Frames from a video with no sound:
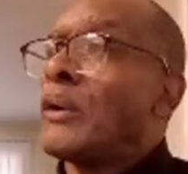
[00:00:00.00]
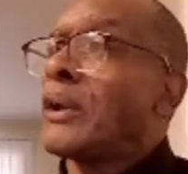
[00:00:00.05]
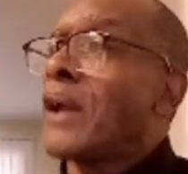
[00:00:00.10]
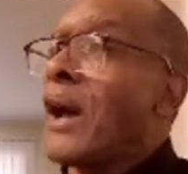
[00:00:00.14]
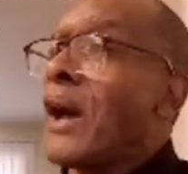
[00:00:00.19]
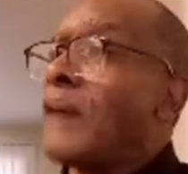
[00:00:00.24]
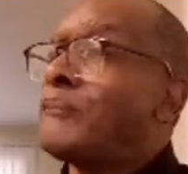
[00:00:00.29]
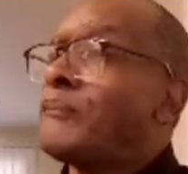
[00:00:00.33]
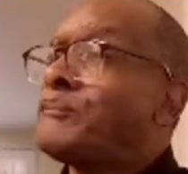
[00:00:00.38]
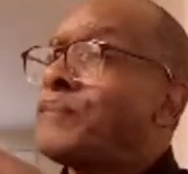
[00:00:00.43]

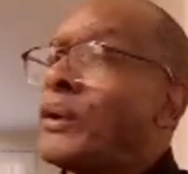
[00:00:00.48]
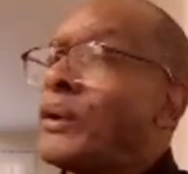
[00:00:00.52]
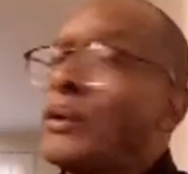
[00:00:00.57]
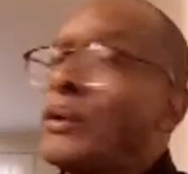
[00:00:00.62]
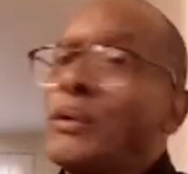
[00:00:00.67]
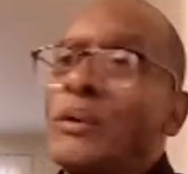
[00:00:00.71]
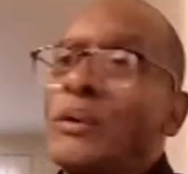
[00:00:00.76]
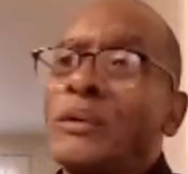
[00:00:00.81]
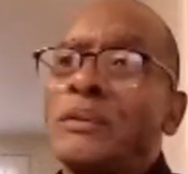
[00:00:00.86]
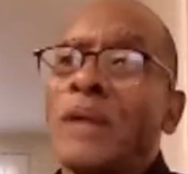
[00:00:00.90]
We got
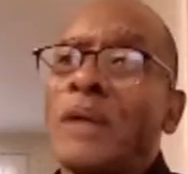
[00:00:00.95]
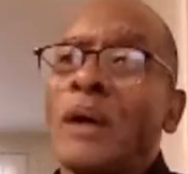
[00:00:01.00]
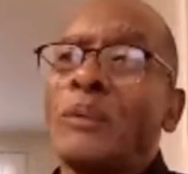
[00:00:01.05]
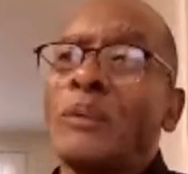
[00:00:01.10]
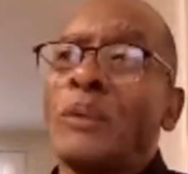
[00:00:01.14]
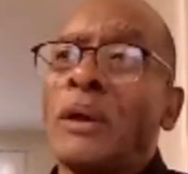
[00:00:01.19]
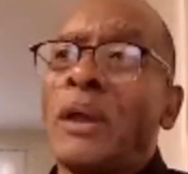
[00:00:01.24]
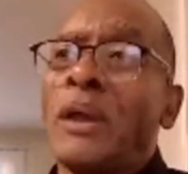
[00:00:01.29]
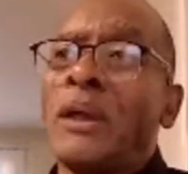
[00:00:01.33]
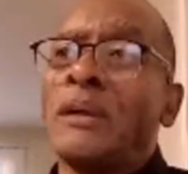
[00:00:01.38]
food
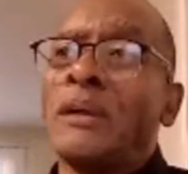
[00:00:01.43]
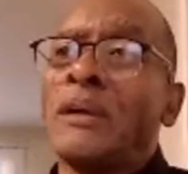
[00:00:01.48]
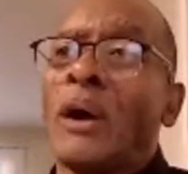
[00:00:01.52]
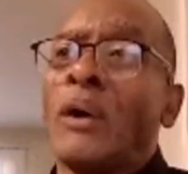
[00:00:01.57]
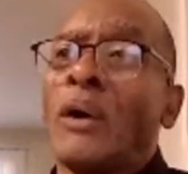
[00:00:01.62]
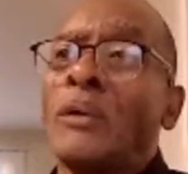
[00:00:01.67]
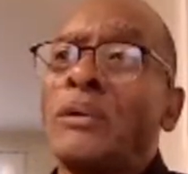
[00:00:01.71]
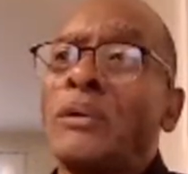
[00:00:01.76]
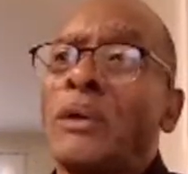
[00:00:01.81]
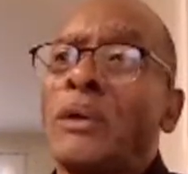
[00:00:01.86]
that we
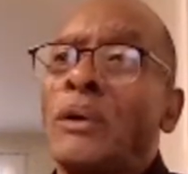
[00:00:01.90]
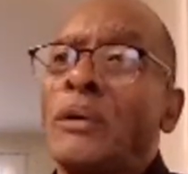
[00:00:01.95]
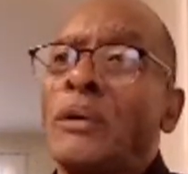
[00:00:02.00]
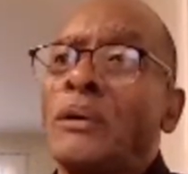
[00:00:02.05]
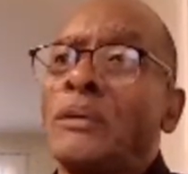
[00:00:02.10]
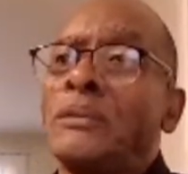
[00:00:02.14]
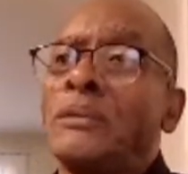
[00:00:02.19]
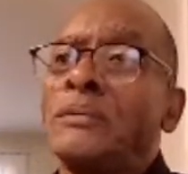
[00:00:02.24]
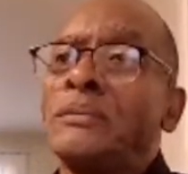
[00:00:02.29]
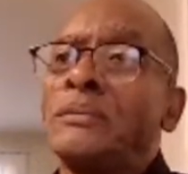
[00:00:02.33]
ain't gonna
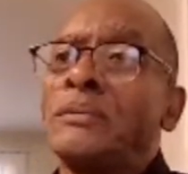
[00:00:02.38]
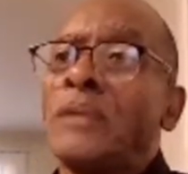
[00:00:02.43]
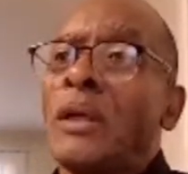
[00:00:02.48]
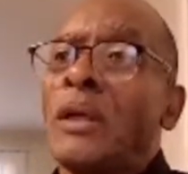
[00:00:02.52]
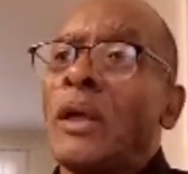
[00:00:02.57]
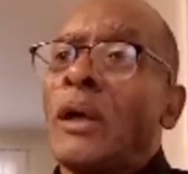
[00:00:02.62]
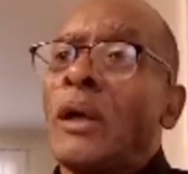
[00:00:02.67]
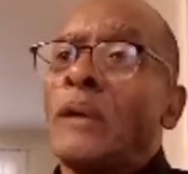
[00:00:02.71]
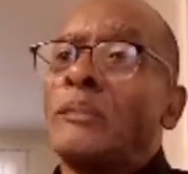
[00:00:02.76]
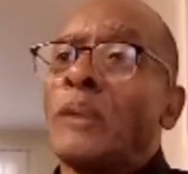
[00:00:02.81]
use,
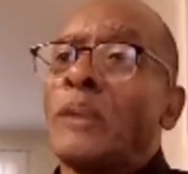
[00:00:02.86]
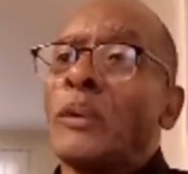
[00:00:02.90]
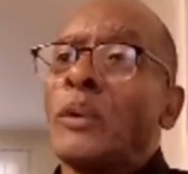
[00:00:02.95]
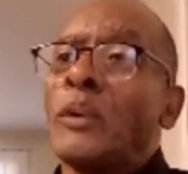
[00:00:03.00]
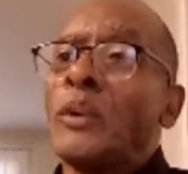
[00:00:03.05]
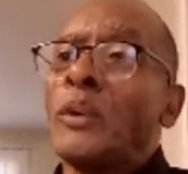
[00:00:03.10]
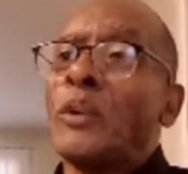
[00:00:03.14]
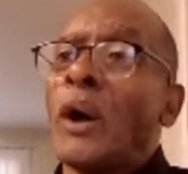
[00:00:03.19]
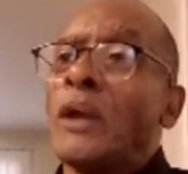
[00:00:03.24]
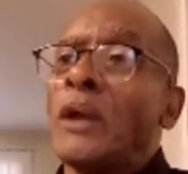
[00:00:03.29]

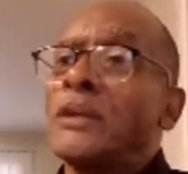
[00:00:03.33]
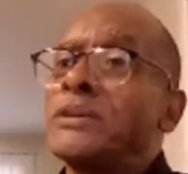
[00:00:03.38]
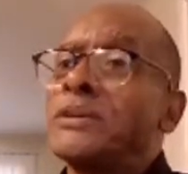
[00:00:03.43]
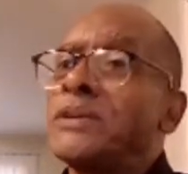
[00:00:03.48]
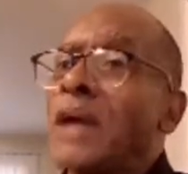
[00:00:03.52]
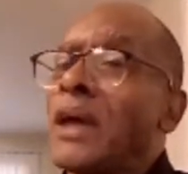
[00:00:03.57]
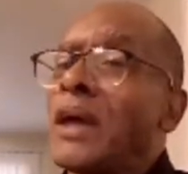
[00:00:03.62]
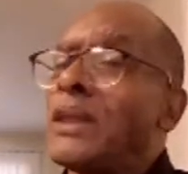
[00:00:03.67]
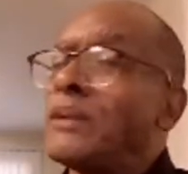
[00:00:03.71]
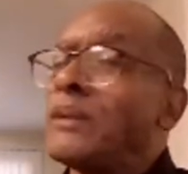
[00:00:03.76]
but we
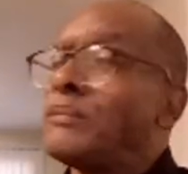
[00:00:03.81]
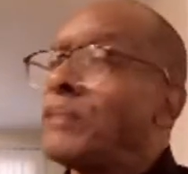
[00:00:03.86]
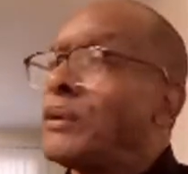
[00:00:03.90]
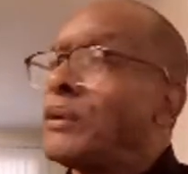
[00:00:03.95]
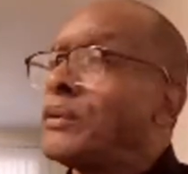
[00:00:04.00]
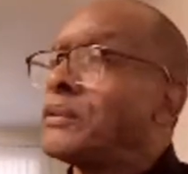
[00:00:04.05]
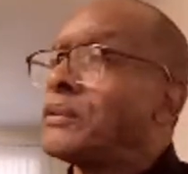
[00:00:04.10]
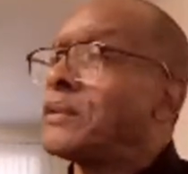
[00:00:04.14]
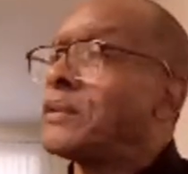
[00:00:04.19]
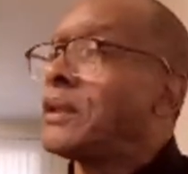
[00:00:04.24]
want to save the
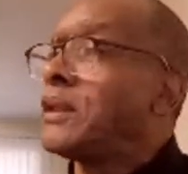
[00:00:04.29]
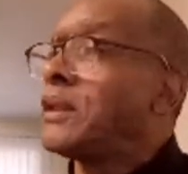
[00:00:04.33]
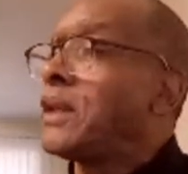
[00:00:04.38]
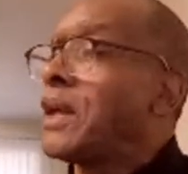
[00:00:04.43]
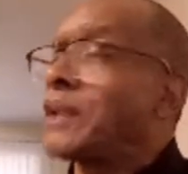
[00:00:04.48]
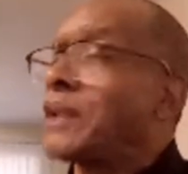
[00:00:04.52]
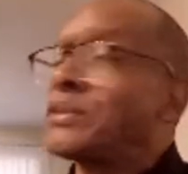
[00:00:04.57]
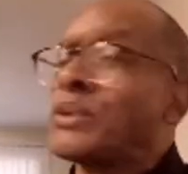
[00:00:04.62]
food to the